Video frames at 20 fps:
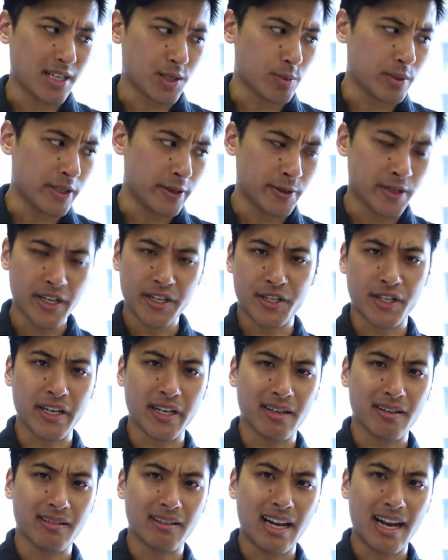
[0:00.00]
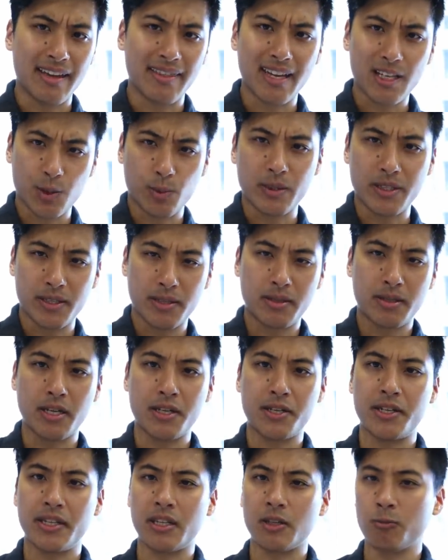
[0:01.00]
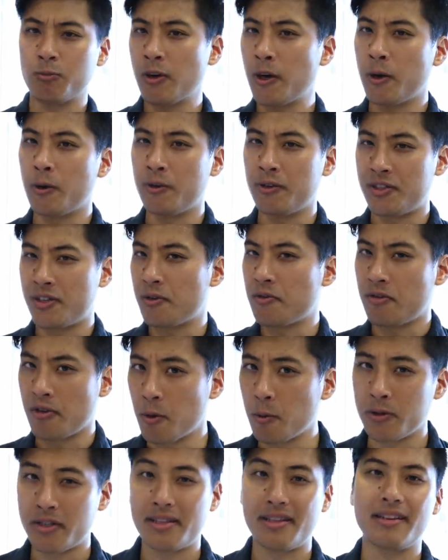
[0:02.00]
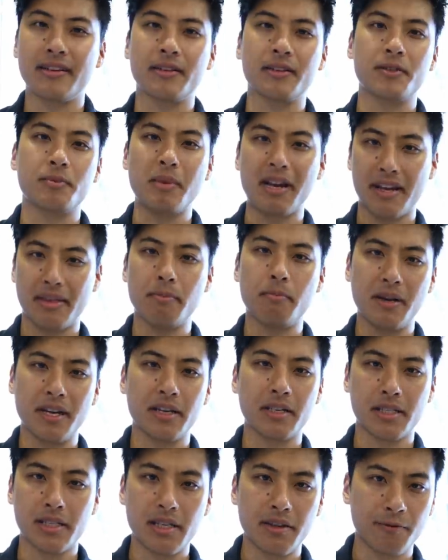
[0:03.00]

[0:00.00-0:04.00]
that's what you're touching, and that's what's touching the road, so those things make the biggest